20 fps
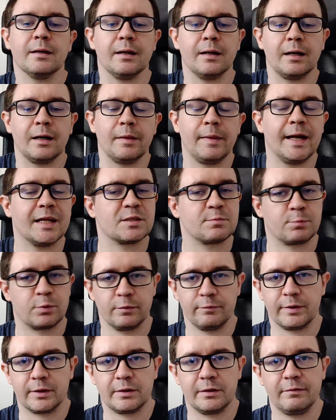Uh, that's
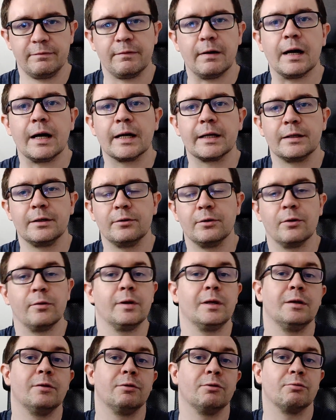perfectly fine. You know,
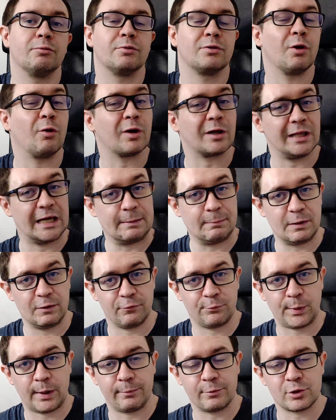you don't claim that
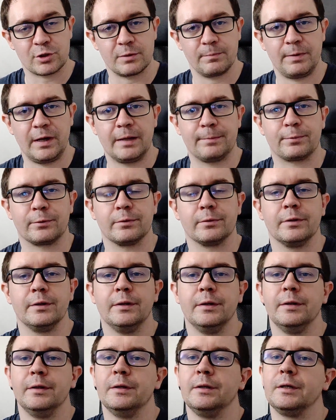you've published a paper.
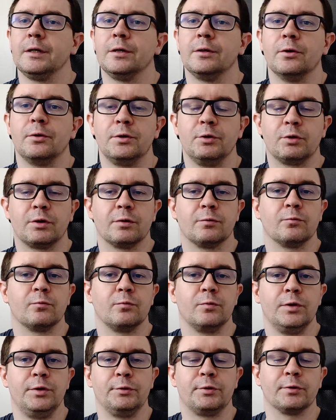You know, you
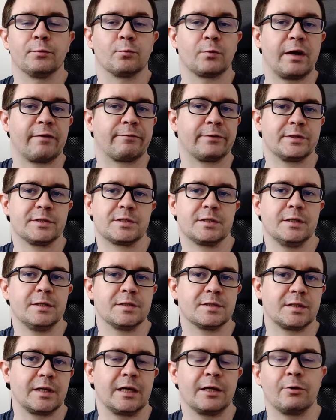can you can reference it
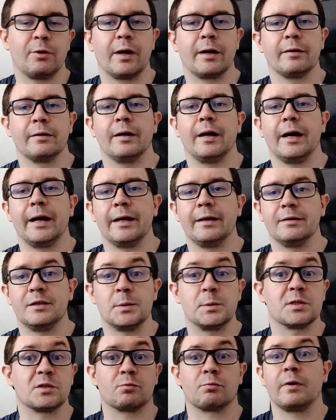and say, you know, I, I
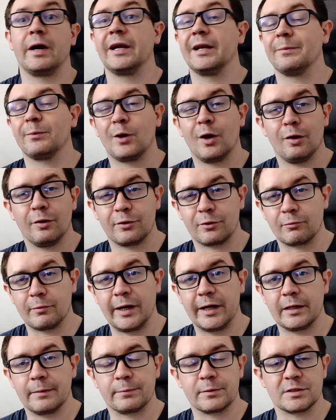did this write up, call it a
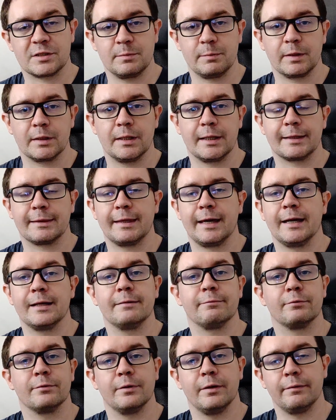write up or something like
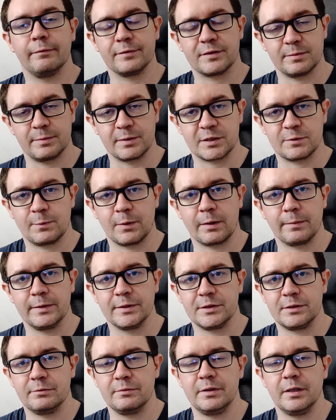that of, of some
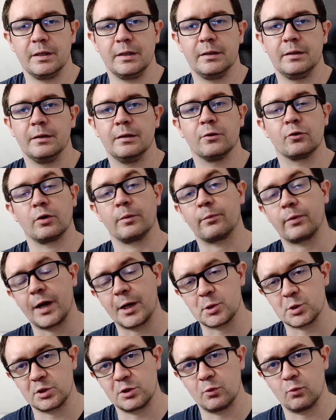experiments you did or a
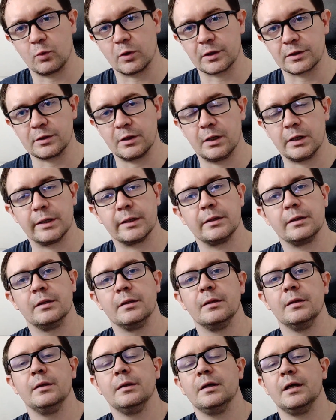project you worked on,
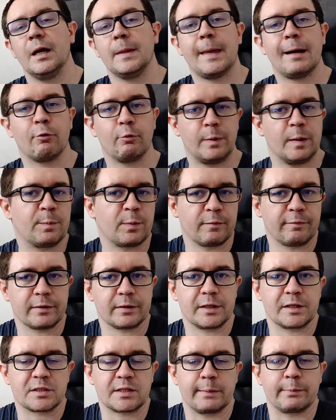and that would be
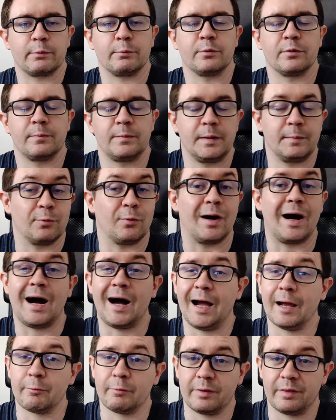perfectly acceptable to people,
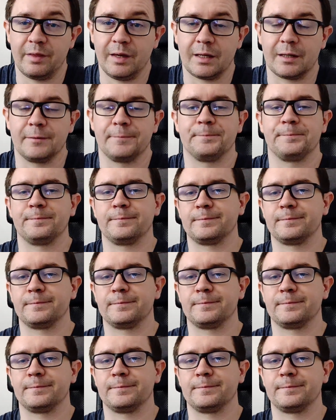I would think.